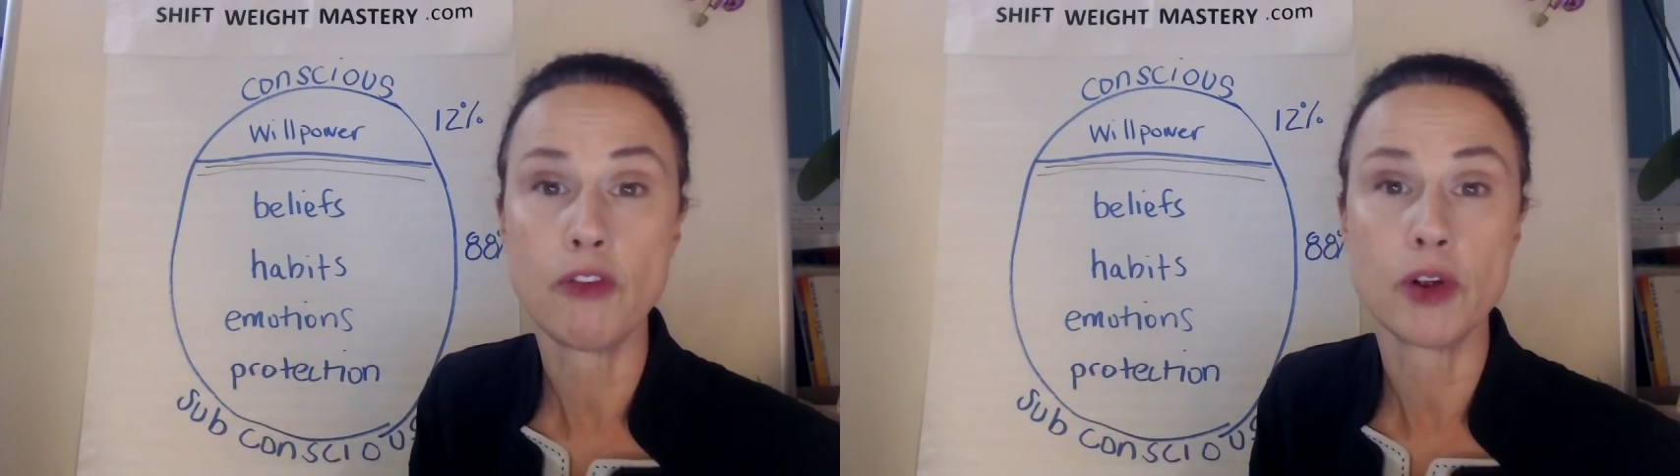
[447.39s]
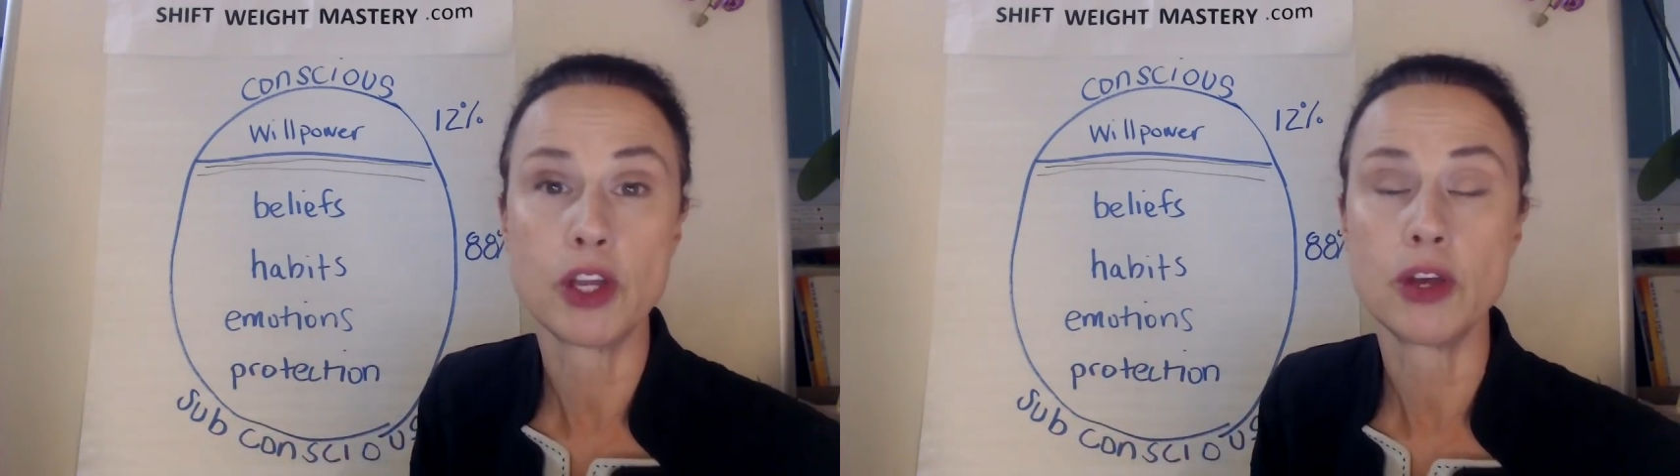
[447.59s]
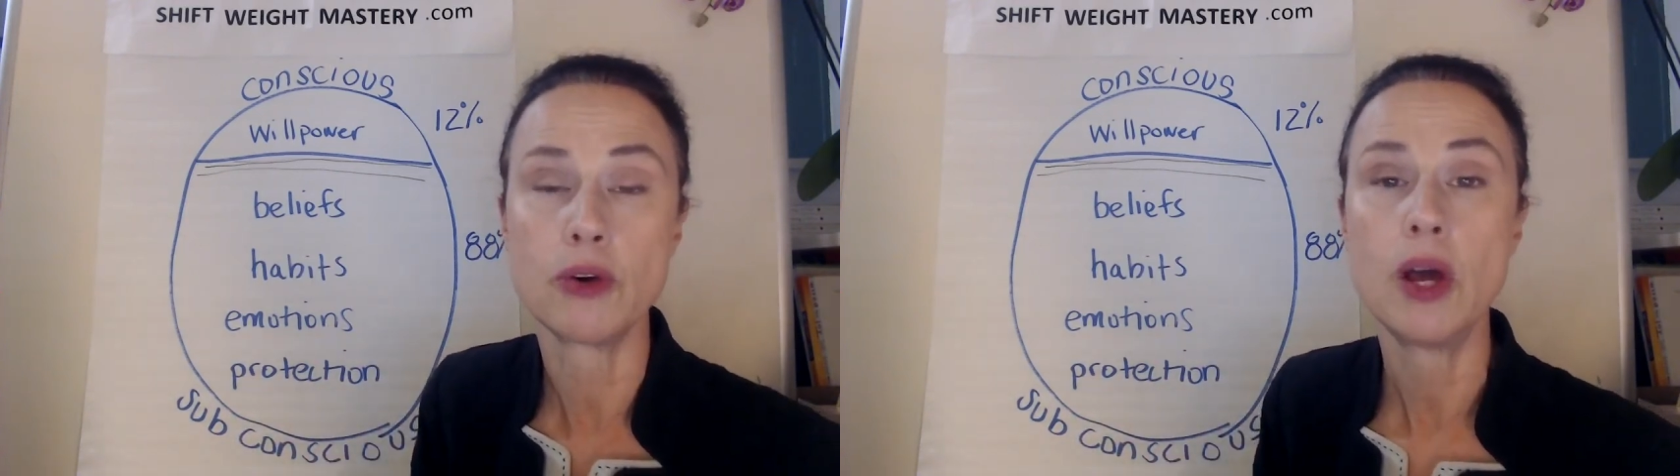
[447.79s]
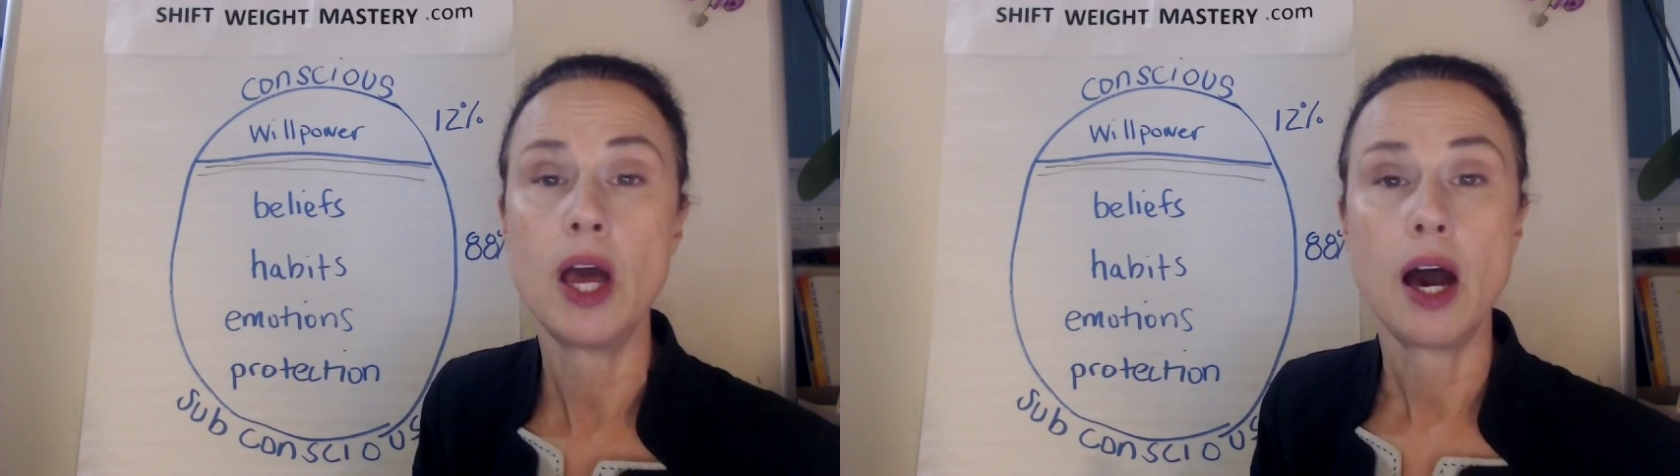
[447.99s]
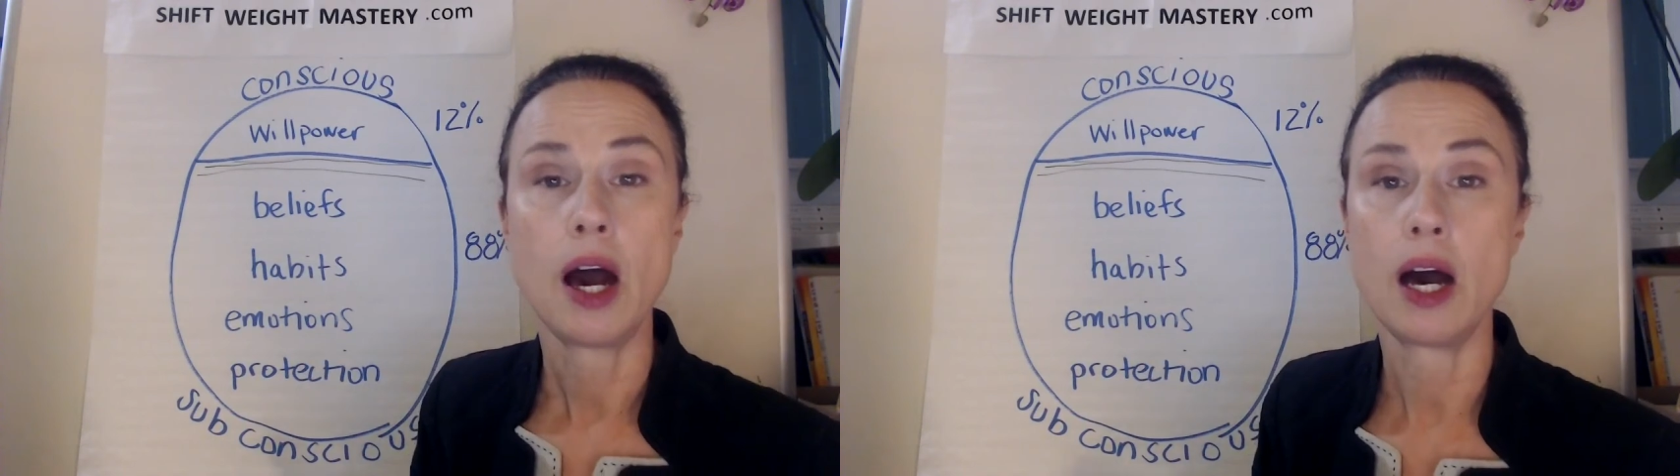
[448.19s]
for you.
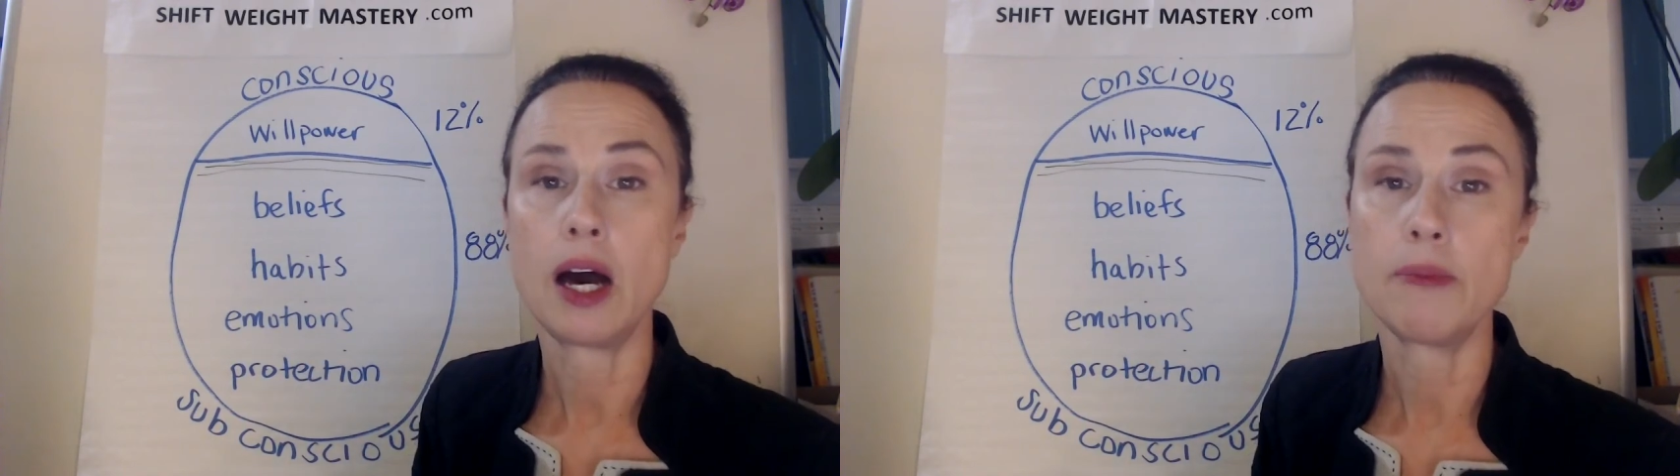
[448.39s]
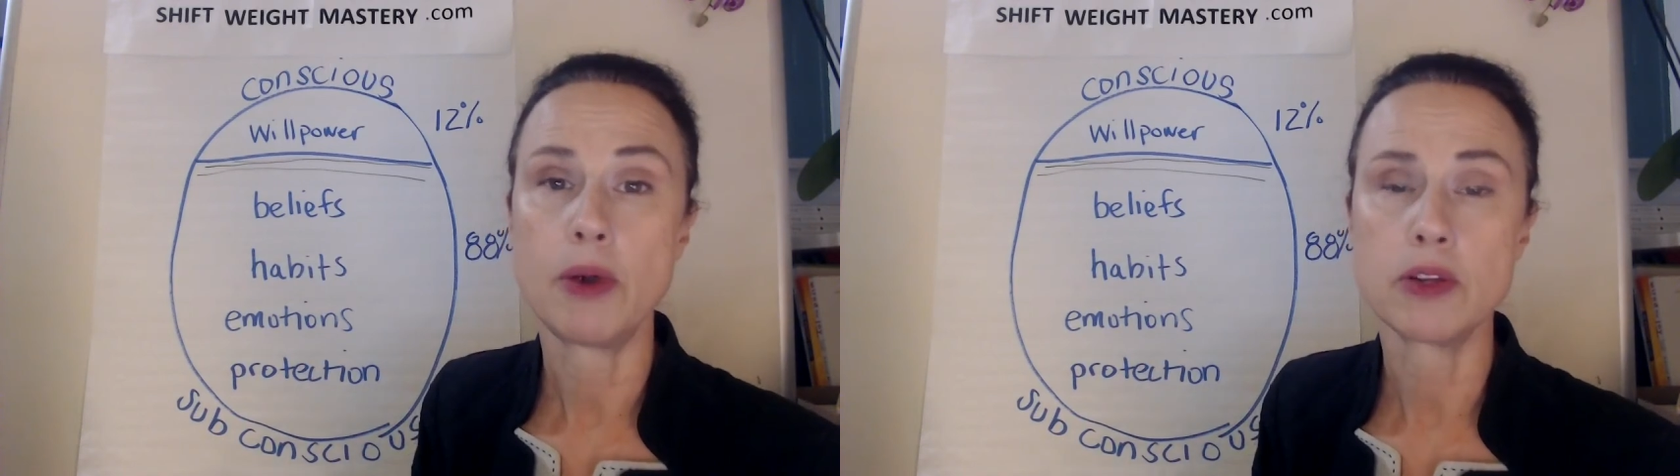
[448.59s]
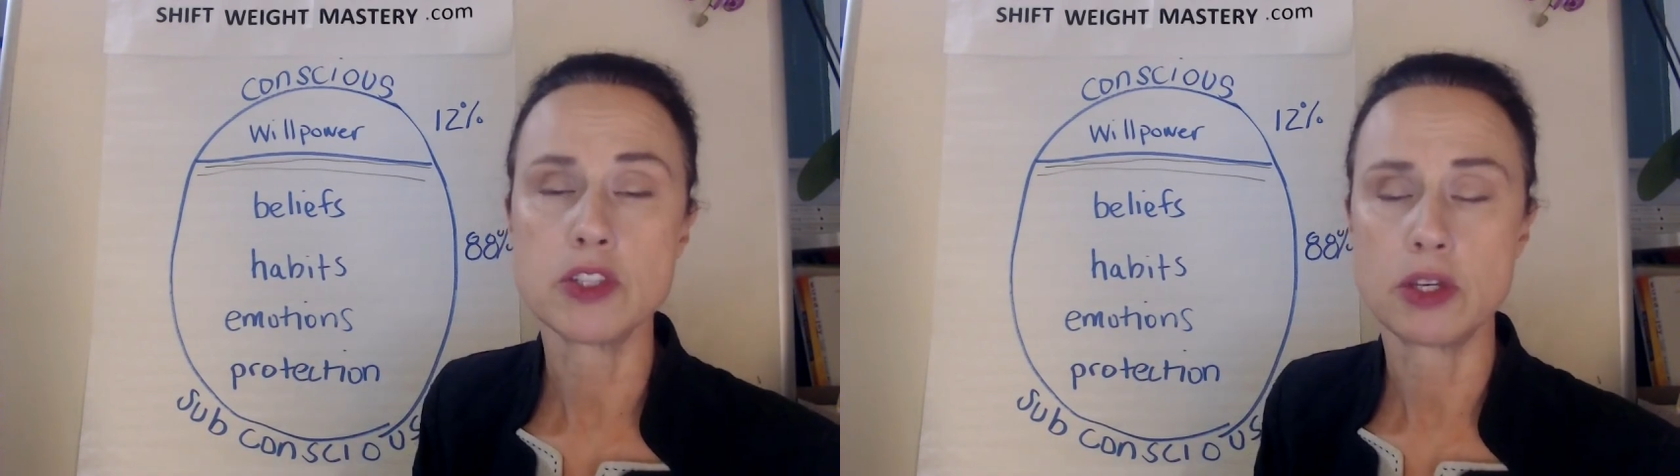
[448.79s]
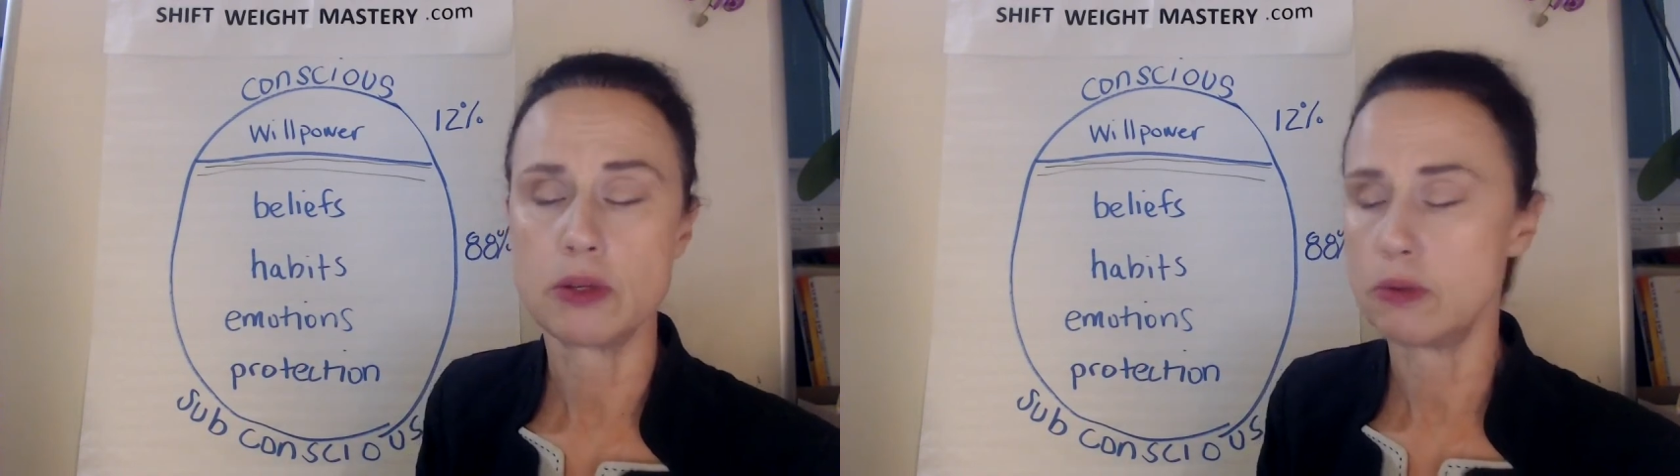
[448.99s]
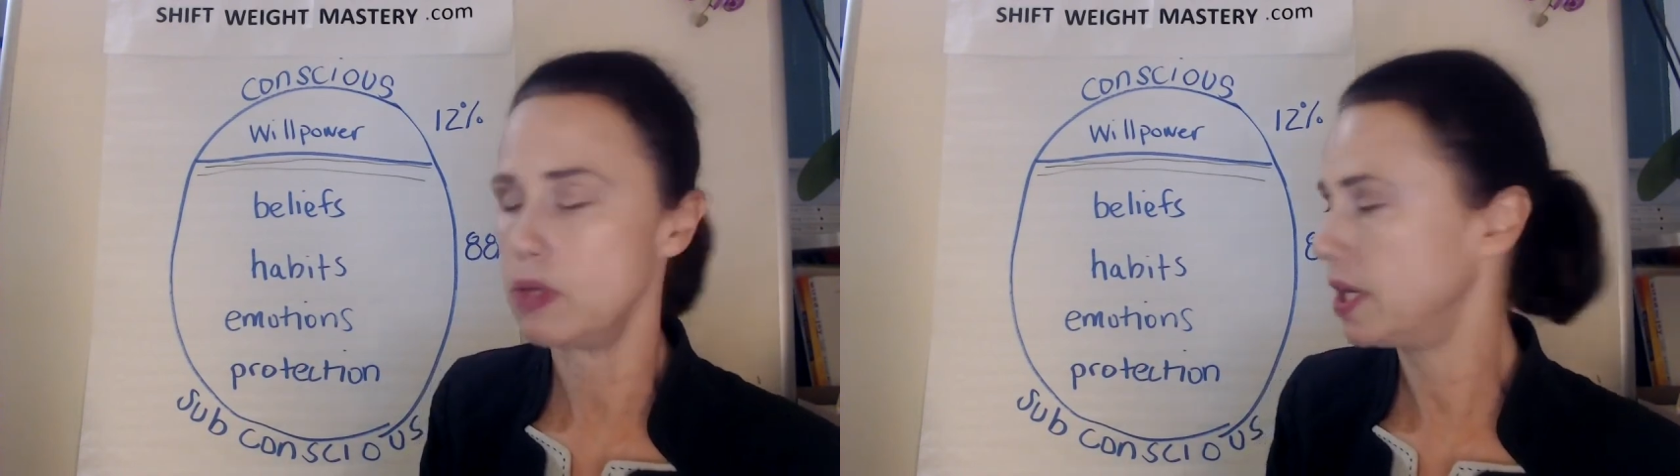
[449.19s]
Also,